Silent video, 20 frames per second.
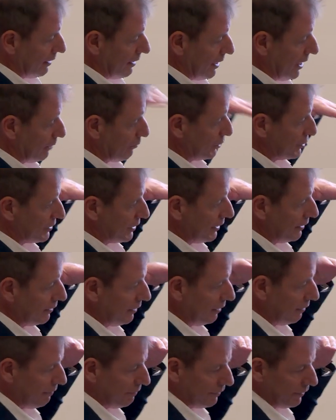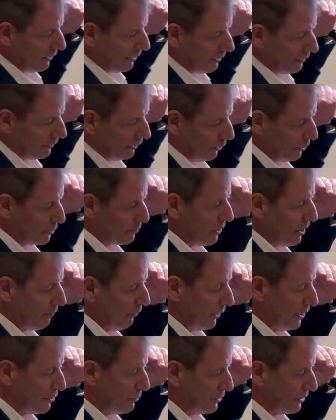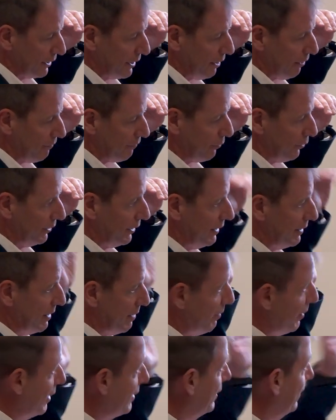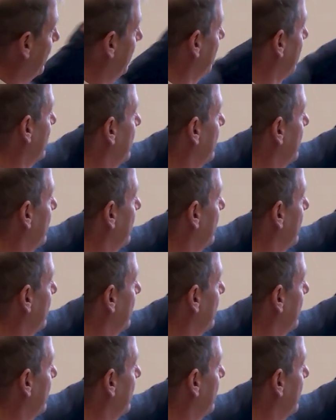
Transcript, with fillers: eight percent of the U S population was in California, and then by the